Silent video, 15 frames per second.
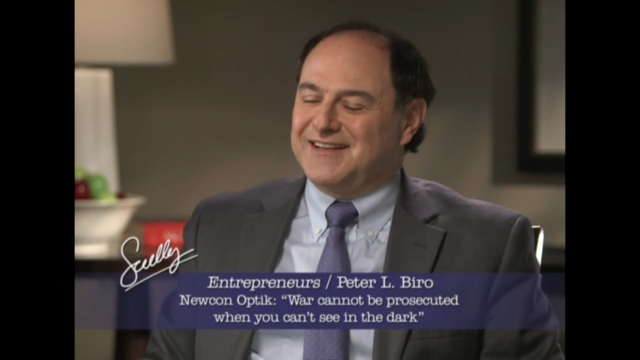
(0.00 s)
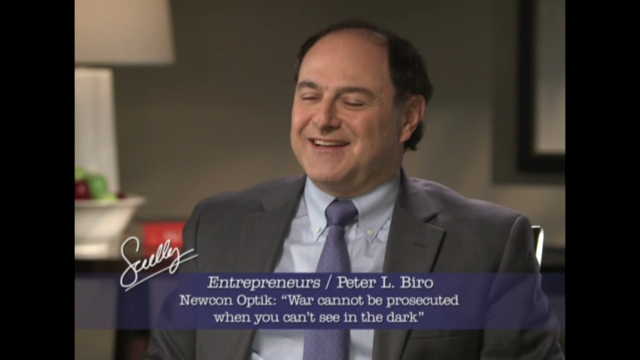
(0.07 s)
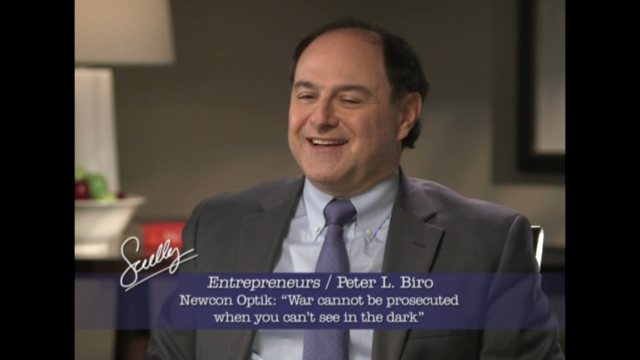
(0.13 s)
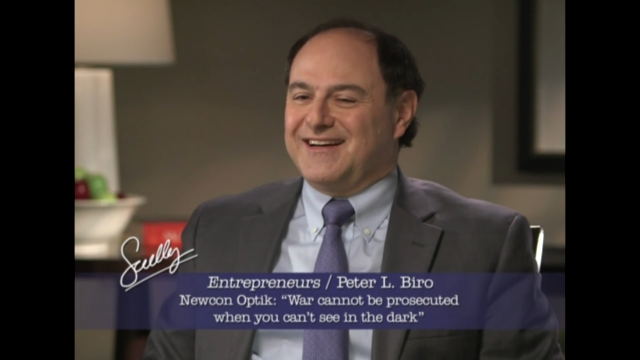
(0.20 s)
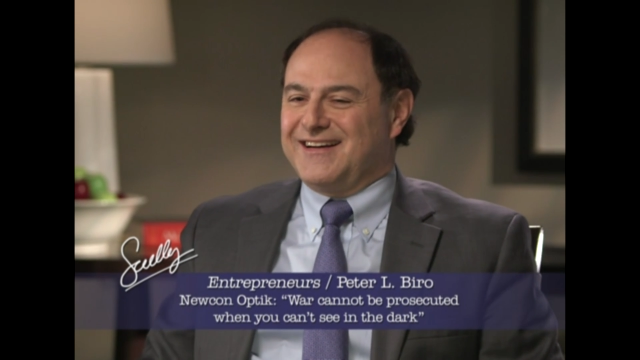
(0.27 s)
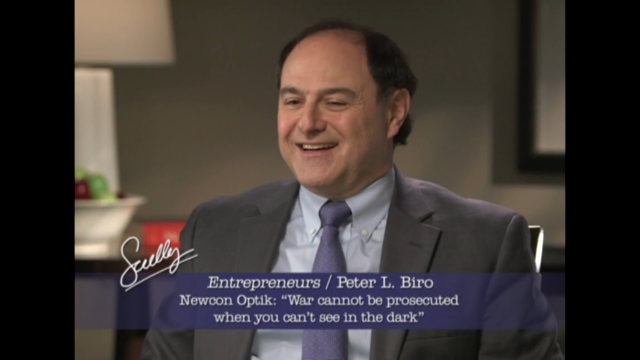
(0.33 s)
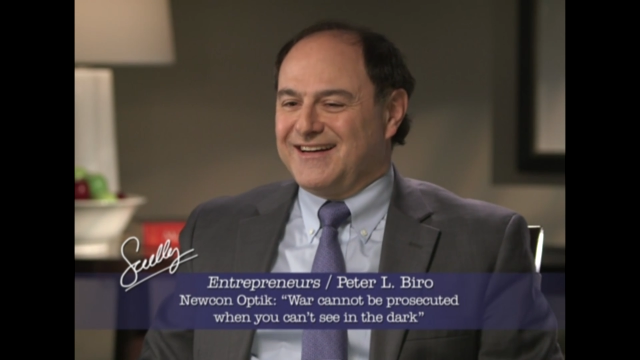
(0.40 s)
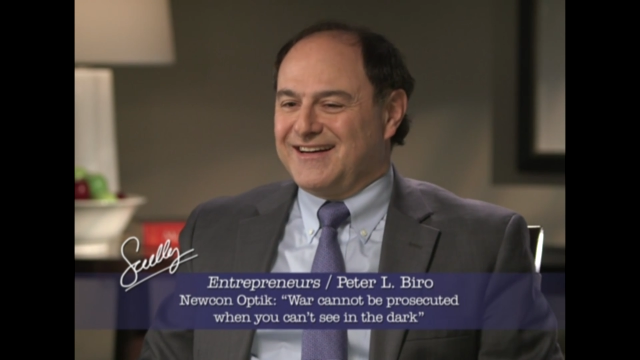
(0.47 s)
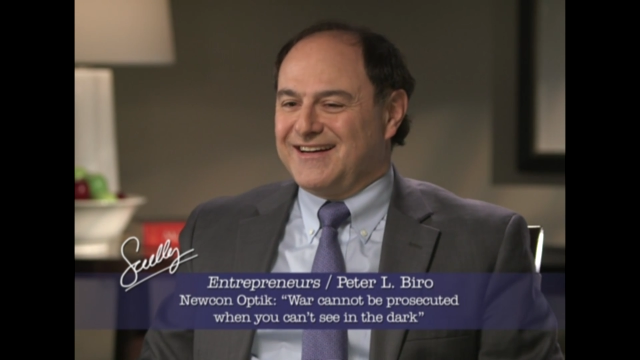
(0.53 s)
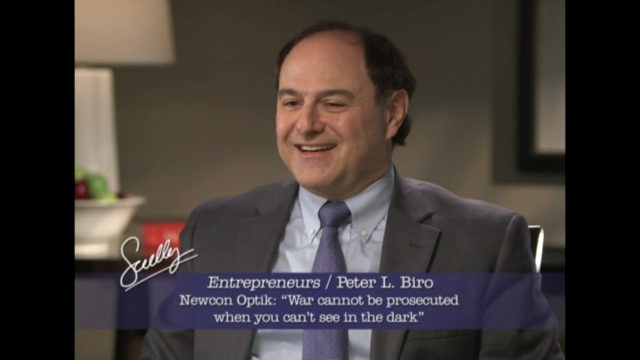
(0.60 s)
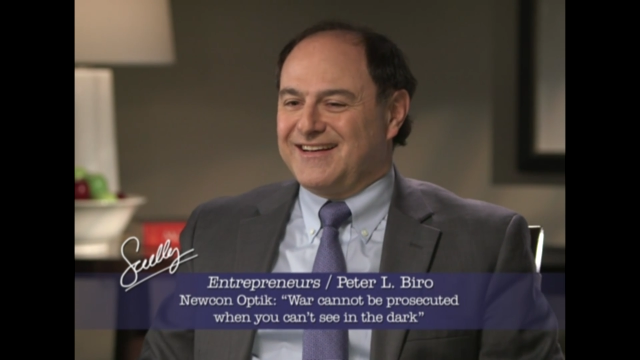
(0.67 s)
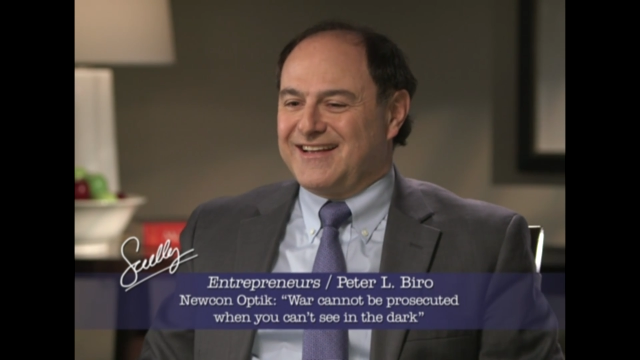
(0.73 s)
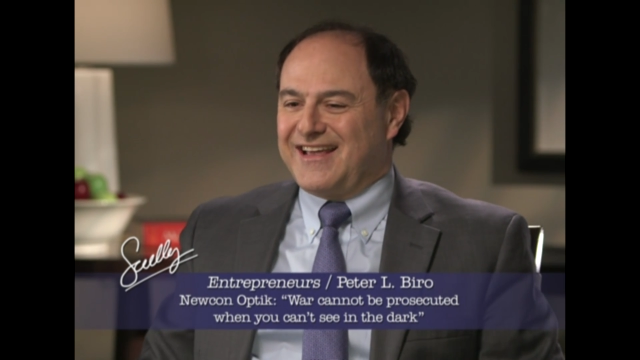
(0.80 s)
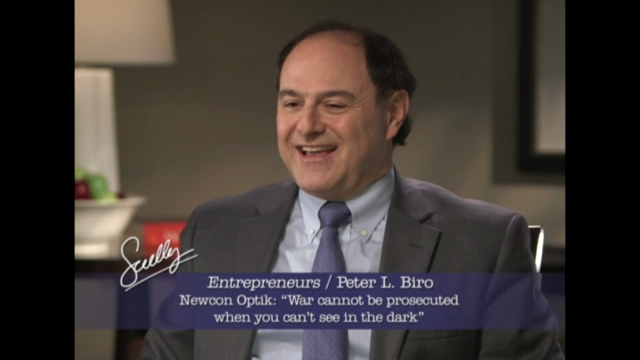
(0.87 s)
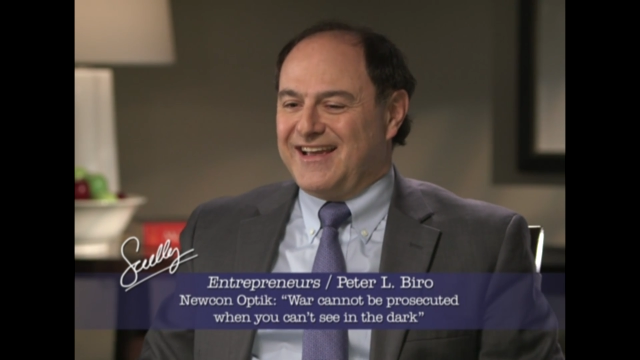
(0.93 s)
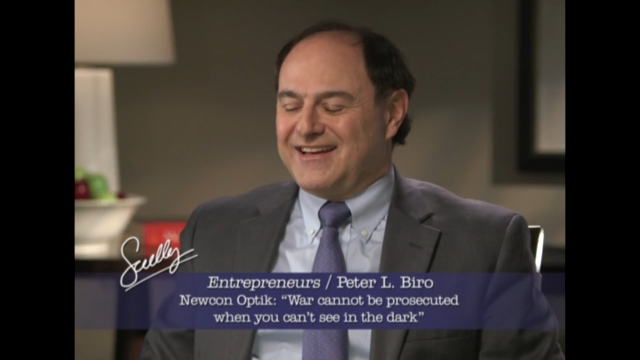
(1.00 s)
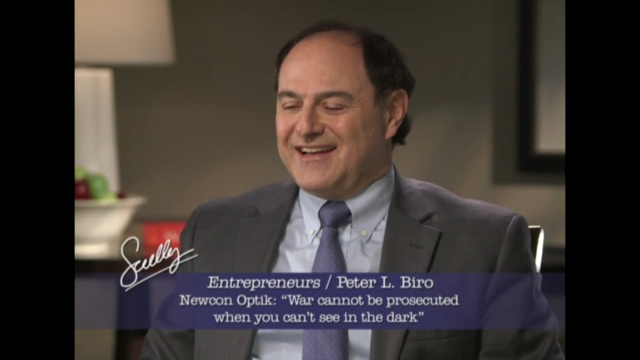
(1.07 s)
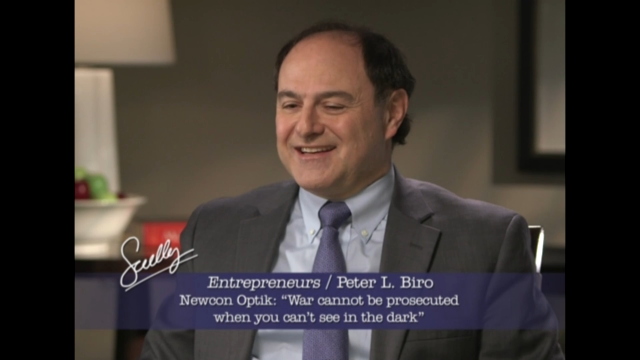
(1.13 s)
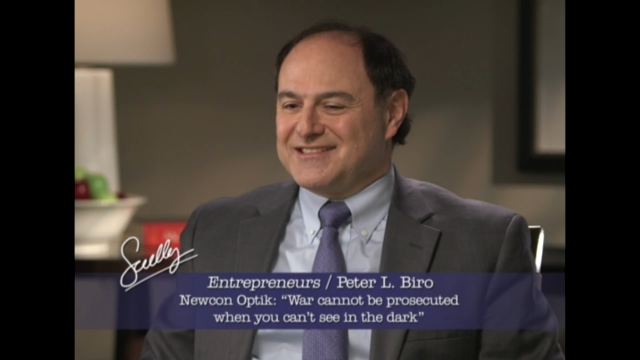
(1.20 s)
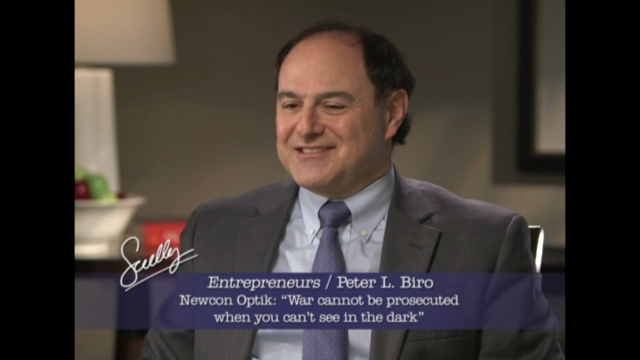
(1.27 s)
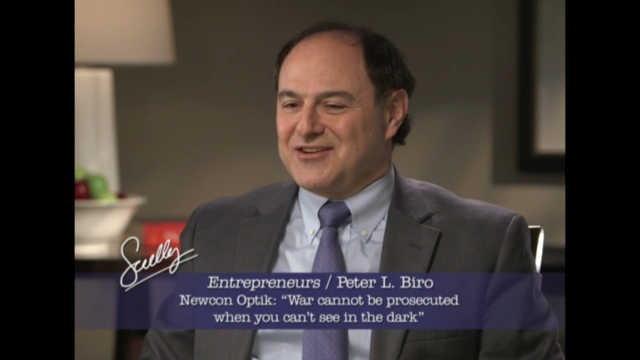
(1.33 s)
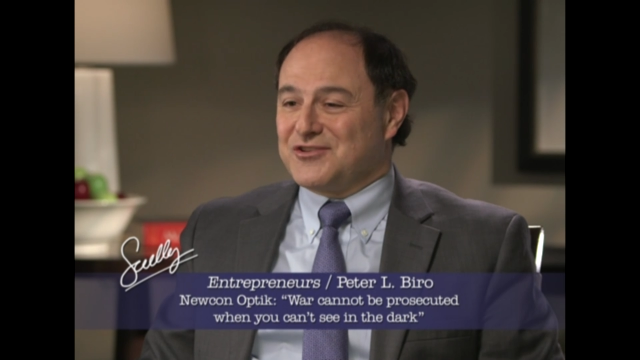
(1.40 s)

and as